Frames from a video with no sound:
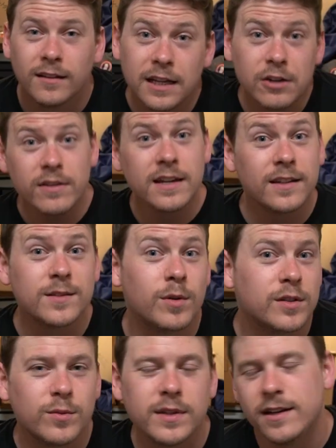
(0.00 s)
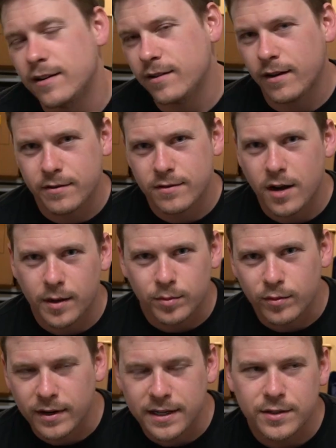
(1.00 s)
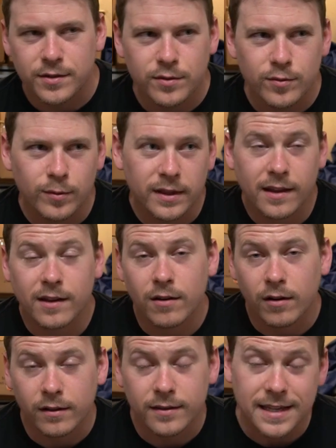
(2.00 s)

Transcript: Later, the Xbox would get another upgrade to what they called